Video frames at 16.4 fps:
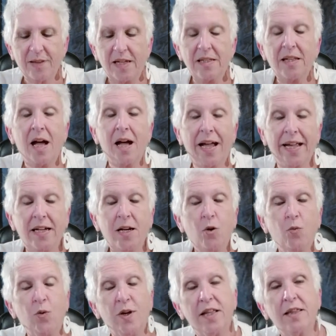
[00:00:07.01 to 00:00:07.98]
line
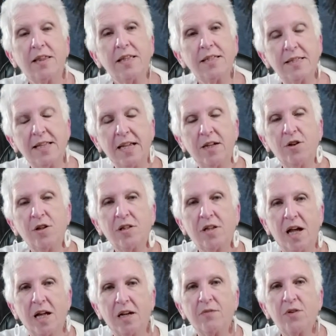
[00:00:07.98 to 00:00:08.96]
with standard
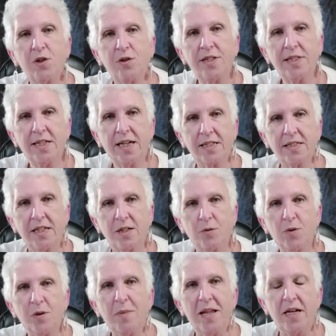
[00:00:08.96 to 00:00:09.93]
convoluted
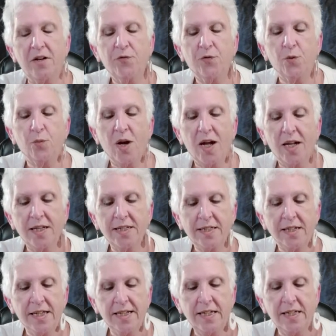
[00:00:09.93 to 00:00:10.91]
ducting. We made it for
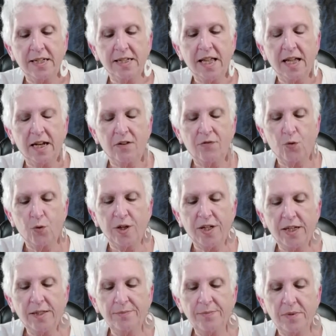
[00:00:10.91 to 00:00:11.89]
Rocketdyne in
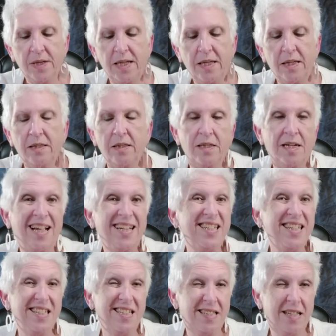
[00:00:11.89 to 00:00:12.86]
California in the
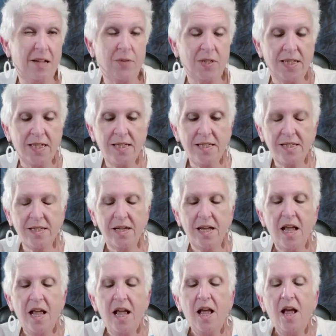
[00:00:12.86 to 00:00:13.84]
1970s.
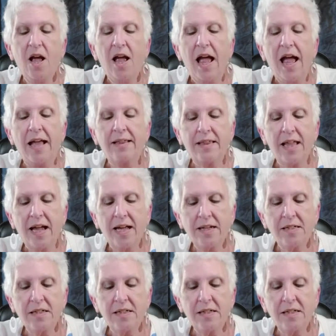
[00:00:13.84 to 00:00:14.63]
At that